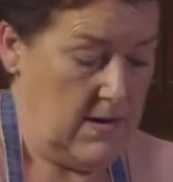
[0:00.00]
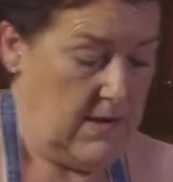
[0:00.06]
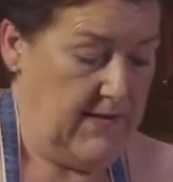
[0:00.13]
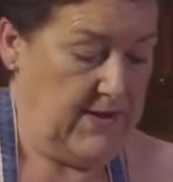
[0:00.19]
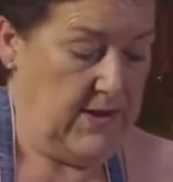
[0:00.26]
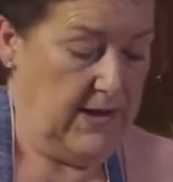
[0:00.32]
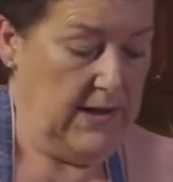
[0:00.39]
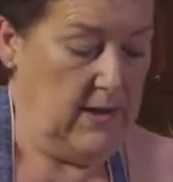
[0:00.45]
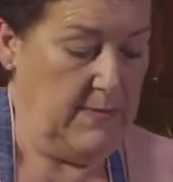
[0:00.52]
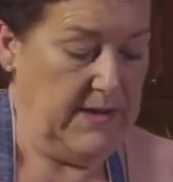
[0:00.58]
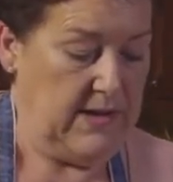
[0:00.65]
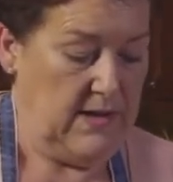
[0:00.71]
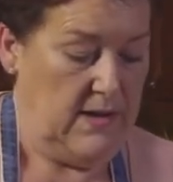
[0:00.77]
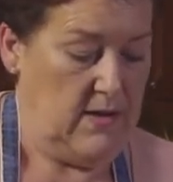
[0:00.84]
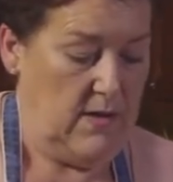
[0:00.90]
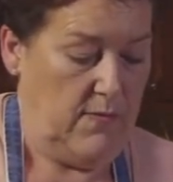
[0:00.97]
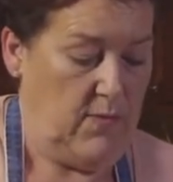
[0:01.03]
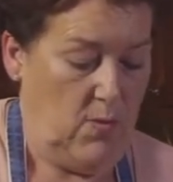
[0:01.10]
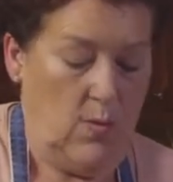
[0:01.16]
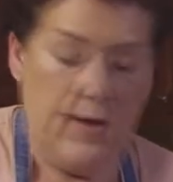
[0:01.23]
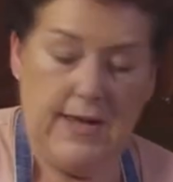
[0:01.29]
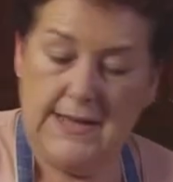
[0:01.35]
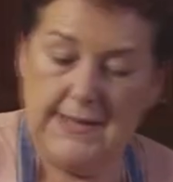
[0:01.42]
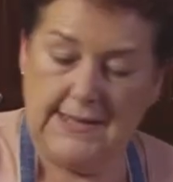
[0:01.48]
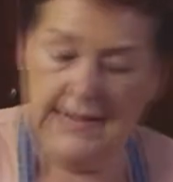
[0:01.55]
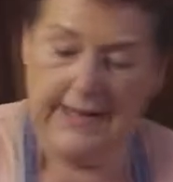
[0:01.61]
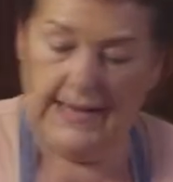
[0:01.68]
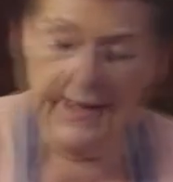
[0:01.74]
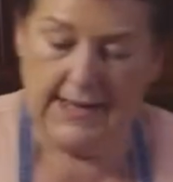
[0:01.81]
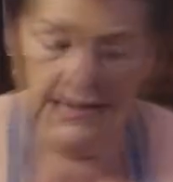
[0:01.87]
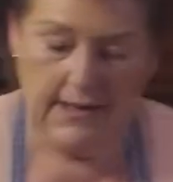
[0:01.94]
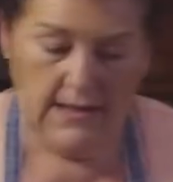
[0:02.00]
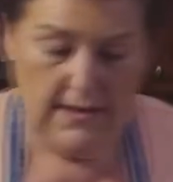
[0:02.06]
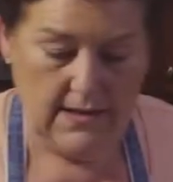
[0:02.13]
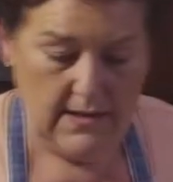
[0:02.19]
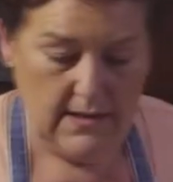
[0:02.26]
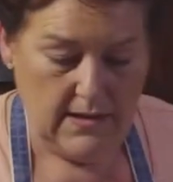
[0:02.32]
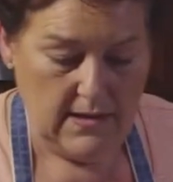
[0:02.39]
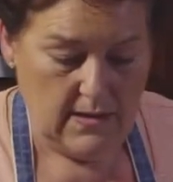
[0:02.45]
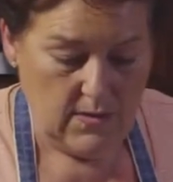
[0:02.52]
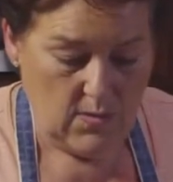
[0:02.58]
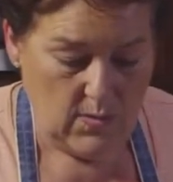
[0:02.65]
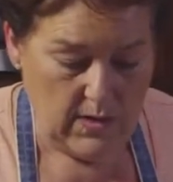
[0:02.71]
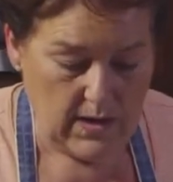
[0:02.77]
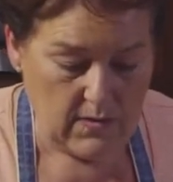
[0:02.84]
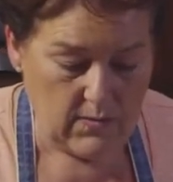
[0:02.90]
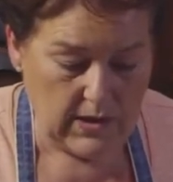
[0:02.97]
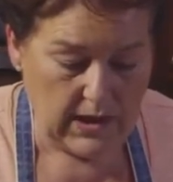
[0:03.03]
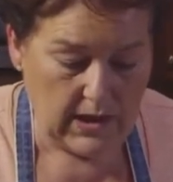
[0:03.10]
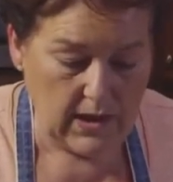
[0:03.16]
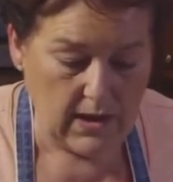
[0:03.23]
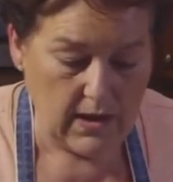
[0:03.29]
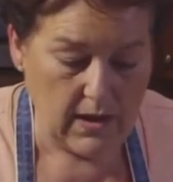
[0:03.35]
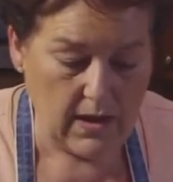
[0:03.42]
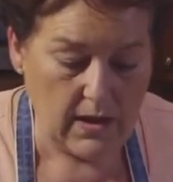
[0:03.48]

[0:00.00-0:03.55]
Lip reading: Give it a little bit of a whisk here. Where are we here?